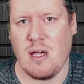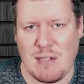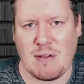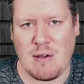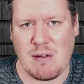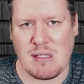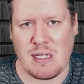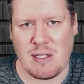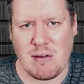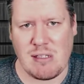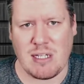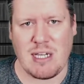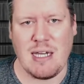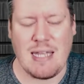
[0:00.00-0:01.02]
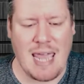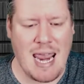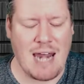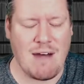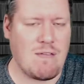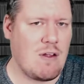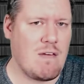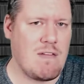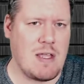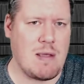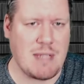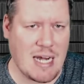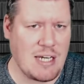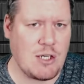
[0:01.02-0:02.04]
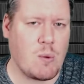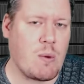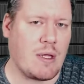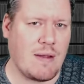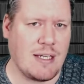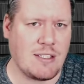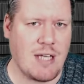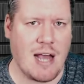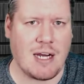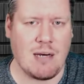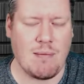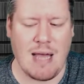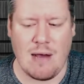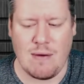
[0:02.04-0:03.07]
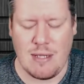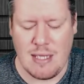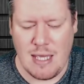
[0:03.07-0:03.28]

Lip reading: There's a good handful of them that I do really like talking about,